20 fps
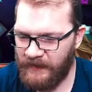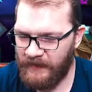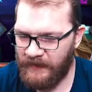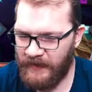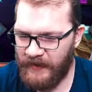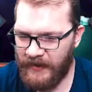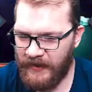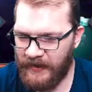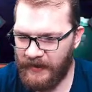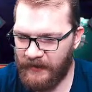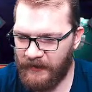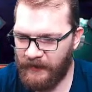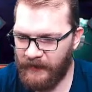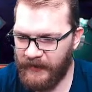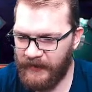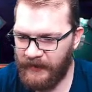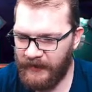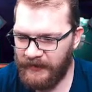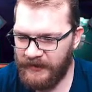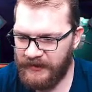I can
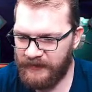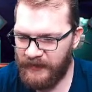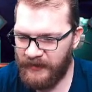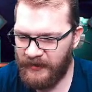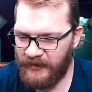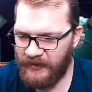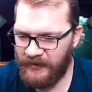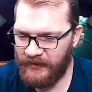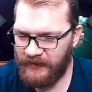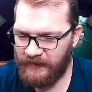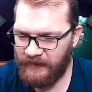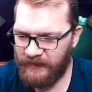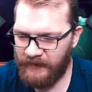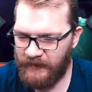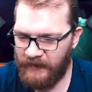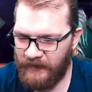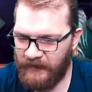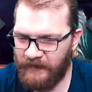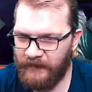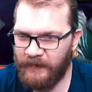quickly just burn
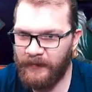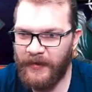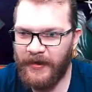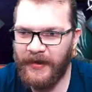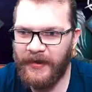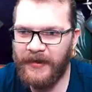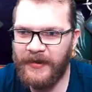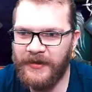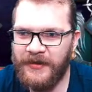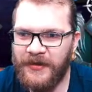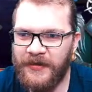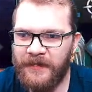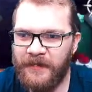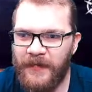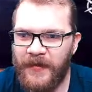off my energy.